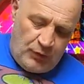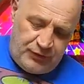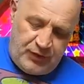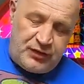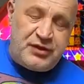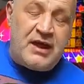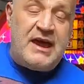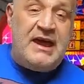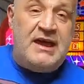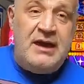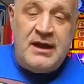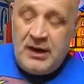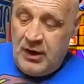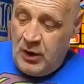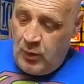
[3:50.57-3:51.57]
want to see
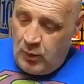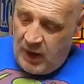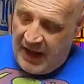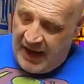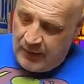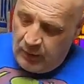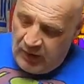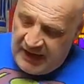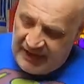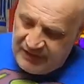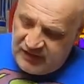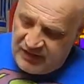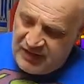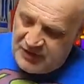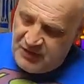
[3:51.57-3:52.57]
how I
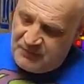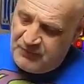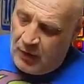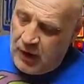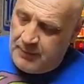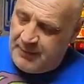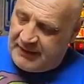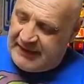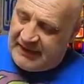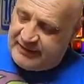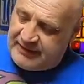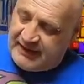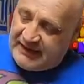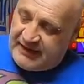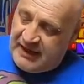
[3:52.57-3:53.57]
actually did the
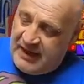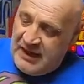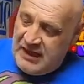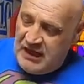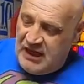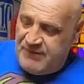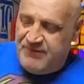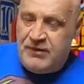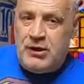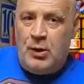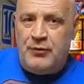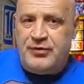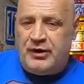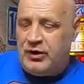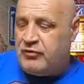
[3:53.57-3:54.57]
fiberglassing, if you
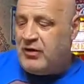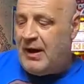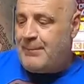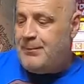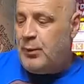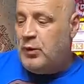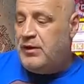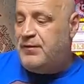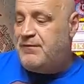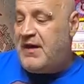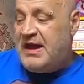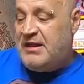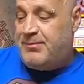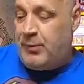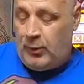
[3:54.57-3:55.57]
go to the Crap Boys
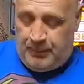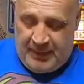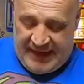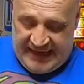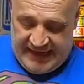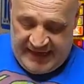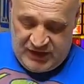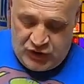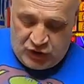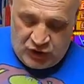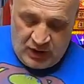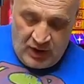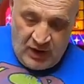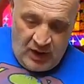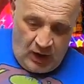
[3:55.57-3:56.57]
Facebook page,
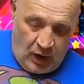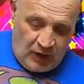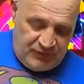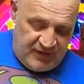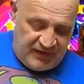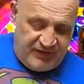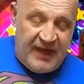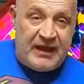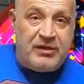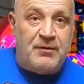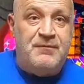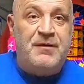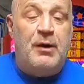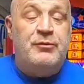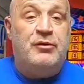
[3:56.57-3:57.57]
I did take
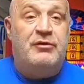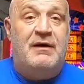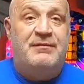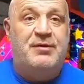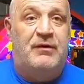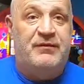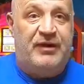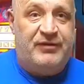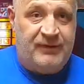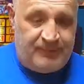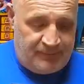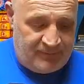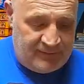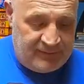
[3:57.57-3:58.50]
some photographs of it.